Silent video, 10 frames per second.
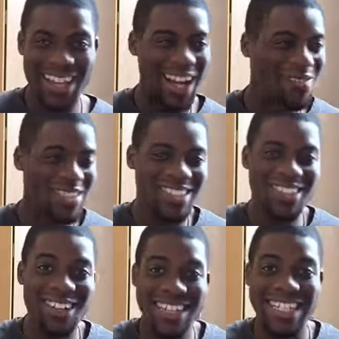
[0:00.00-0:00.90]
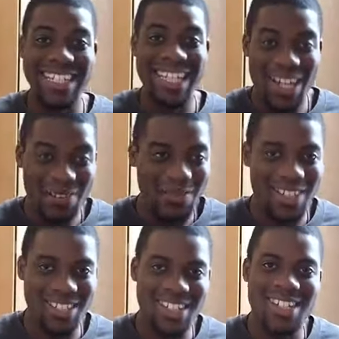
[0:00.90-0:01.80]
they have a certain gift,
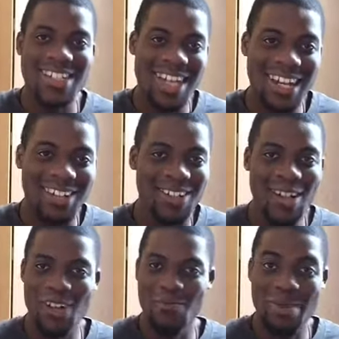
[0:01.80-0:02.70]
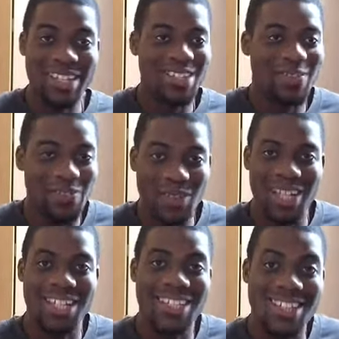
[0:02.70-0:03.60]
a certain talent of making you feel
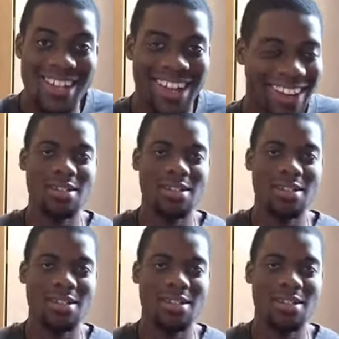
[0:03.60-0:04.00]
like shit.